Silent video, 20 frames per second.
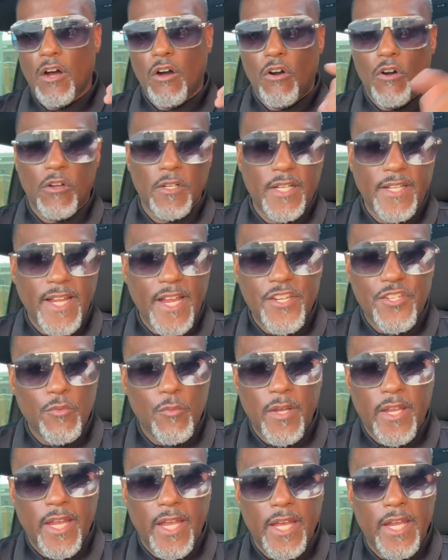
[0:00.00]
all the things you
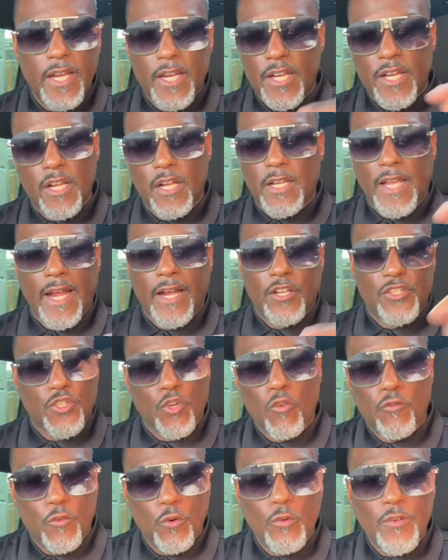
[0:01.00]
would get in like a
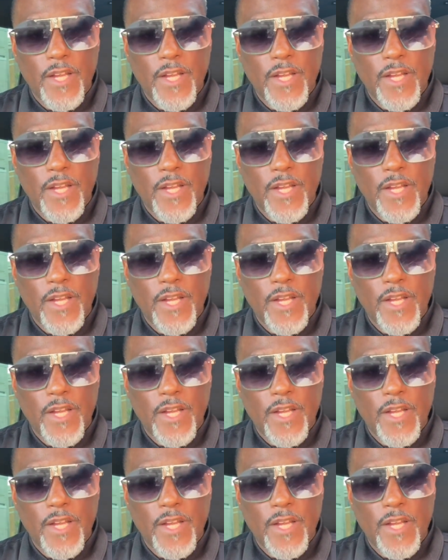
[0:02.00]
soul food